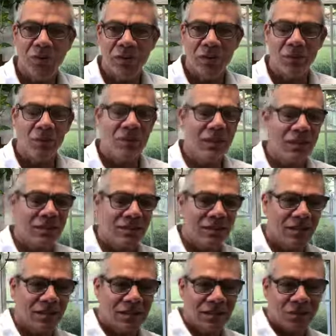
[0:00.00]
And then when he gets to
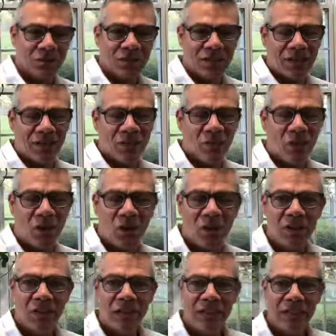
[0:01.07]
the other side of the
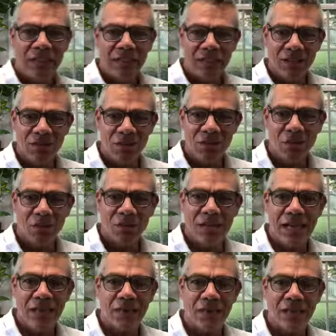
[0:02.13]
wall, he slows
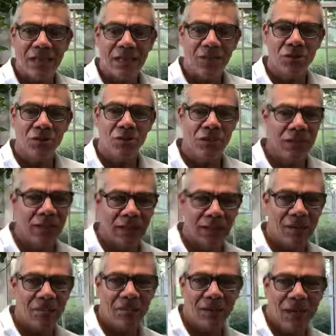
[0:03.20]
down his energy and it
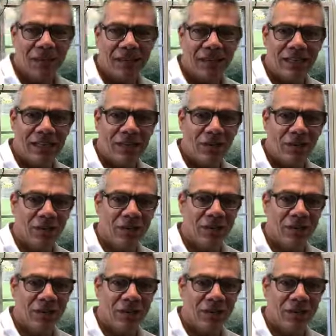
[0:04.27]
comes back together.